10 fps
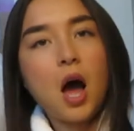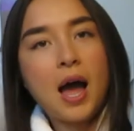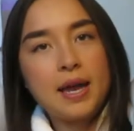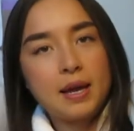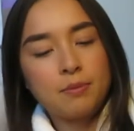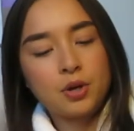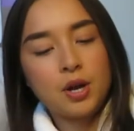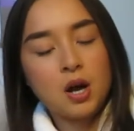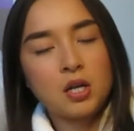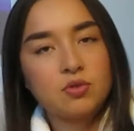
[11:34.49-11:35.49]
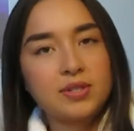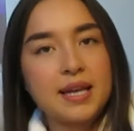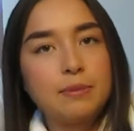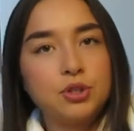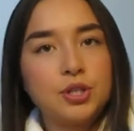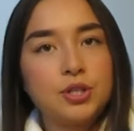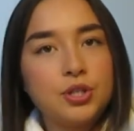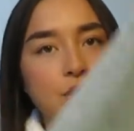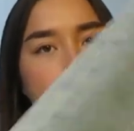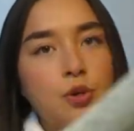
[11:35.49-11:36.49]
I am going to ask
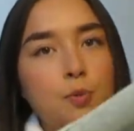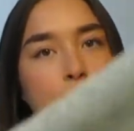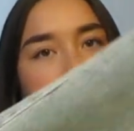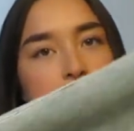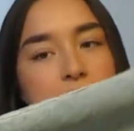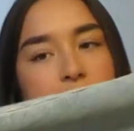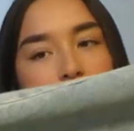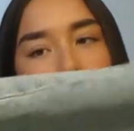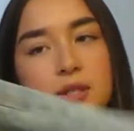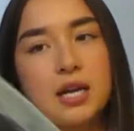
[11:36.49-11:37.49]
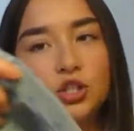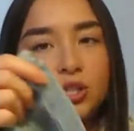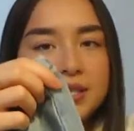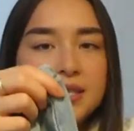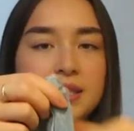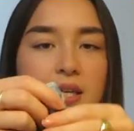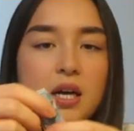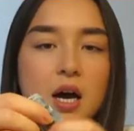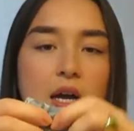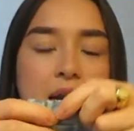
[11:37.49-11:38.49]
reception to borrow some scissors because I just need to
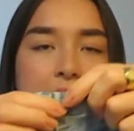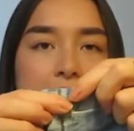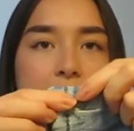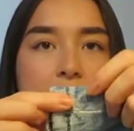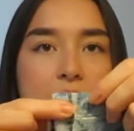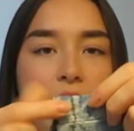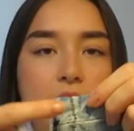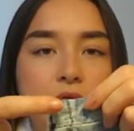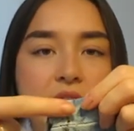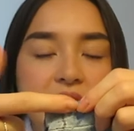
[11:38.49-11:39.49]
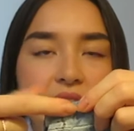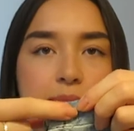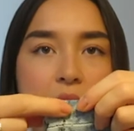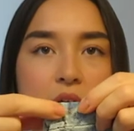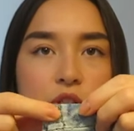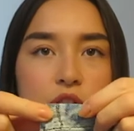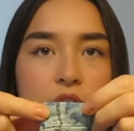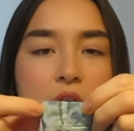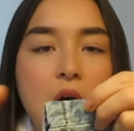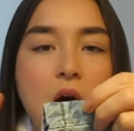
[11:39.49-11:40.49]
cut like this much.
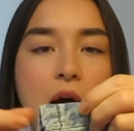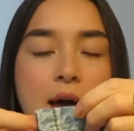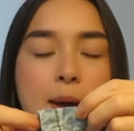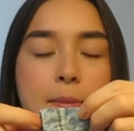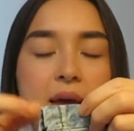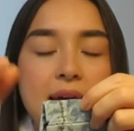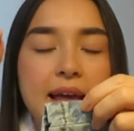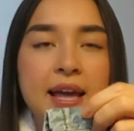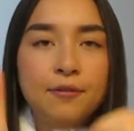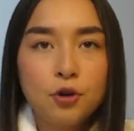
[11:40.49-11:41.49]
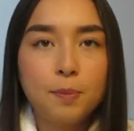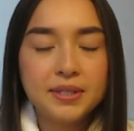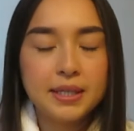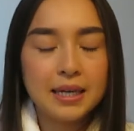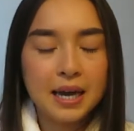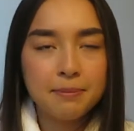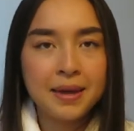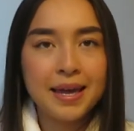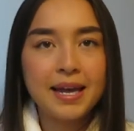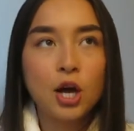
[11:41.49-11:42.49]
If you're petite like
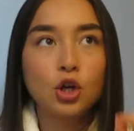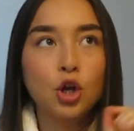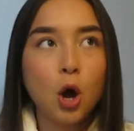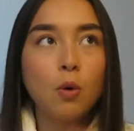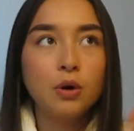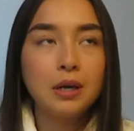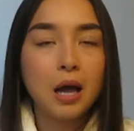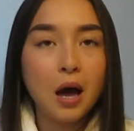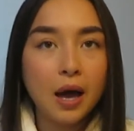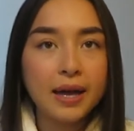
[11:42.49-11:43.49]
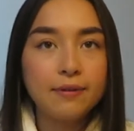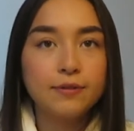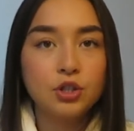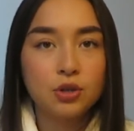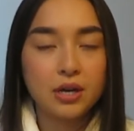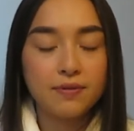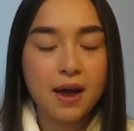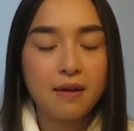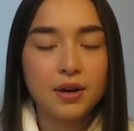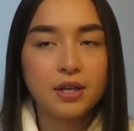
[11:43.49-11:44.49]
me, go online for
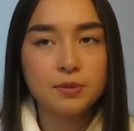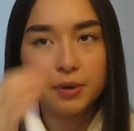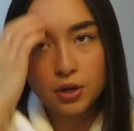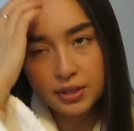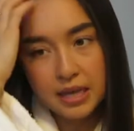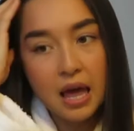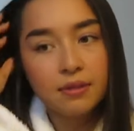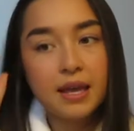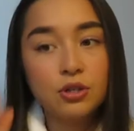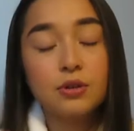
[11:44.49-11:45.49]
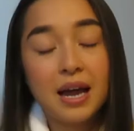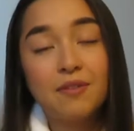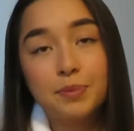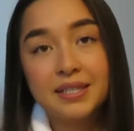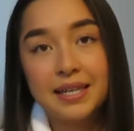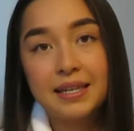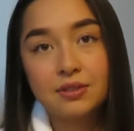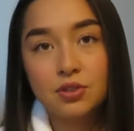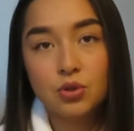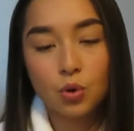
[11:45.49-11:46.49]
Stradivarius because they don't have petite
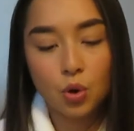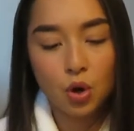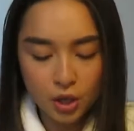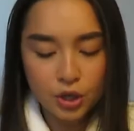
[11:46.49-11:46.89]
in store.